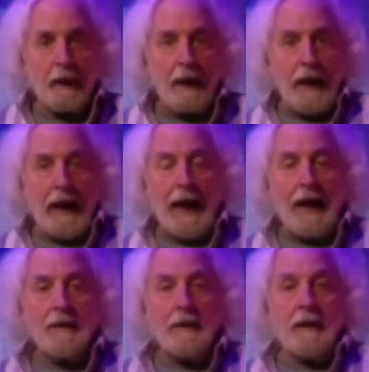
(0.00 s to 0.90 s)

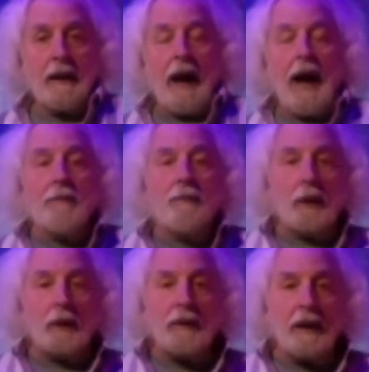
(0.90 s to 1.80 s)
And I
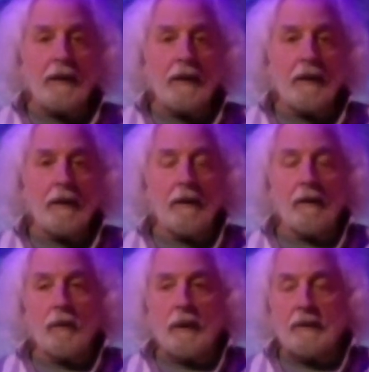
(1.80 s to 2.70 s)
built it
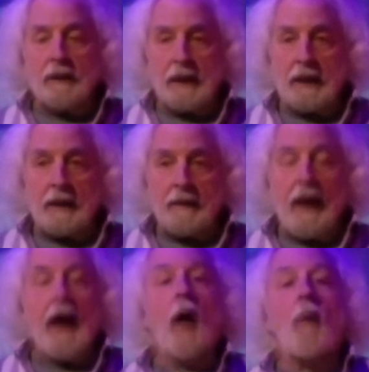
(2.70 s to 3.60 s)
with the
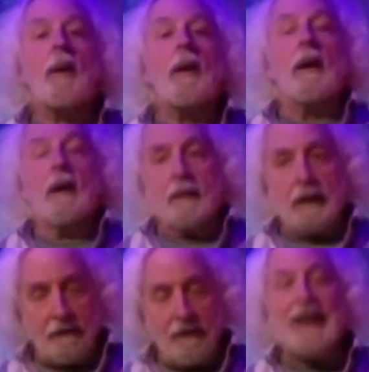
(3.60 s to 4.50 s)
help of
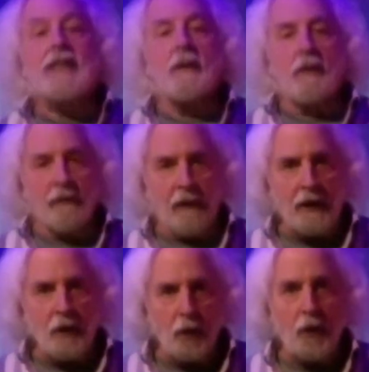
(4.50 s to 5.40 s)
the advice of a
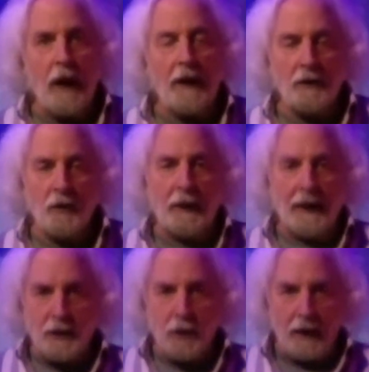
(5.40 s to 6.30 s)
friend who knew how to do
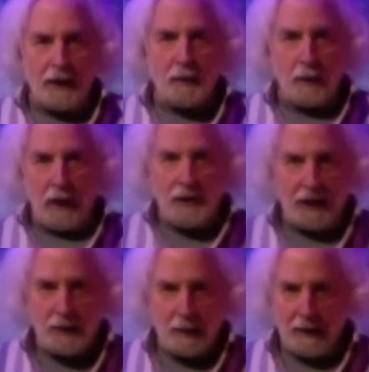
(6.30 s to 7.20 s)
electronics
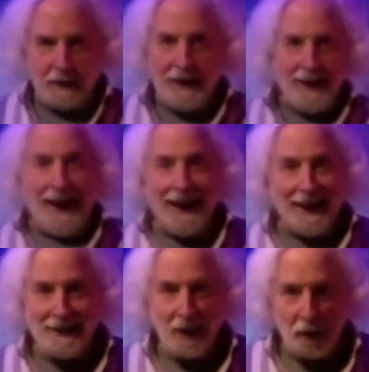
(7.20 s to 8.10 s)
projects because I
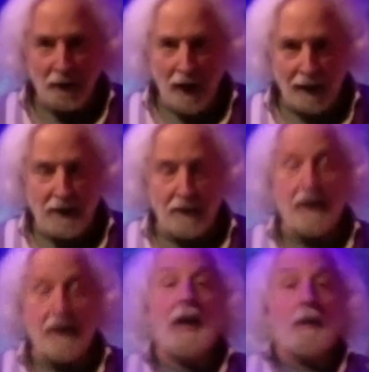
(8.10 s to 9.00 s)
had no knowledge of it.
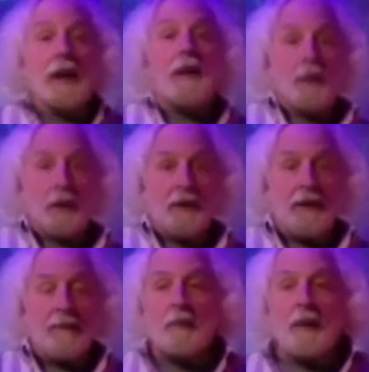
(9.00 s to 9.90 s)
But I built
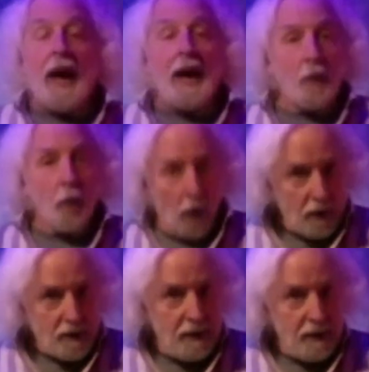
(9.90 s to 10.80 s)
it, and it
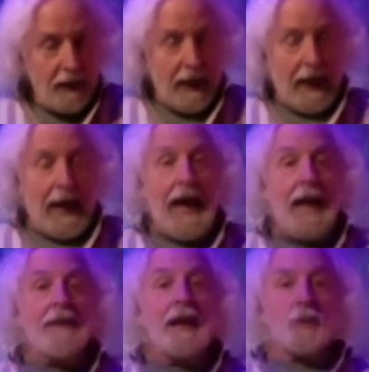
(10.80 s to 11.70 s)
worked,
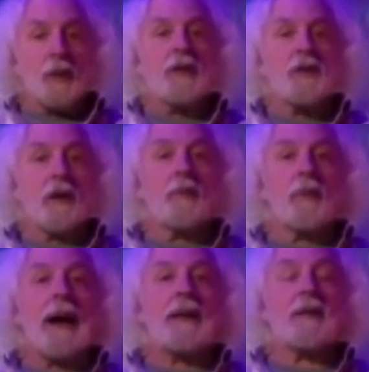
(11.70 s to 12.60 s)
and that's what I started
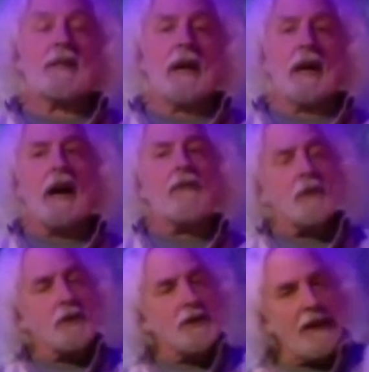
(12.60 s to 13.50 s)
practicing on. After
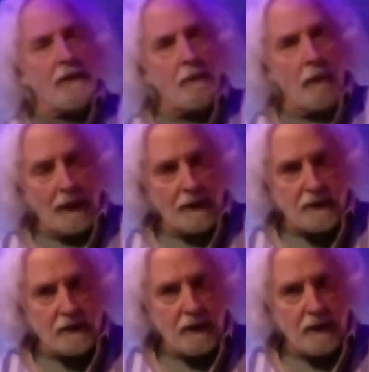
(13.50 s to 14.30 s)
7 months,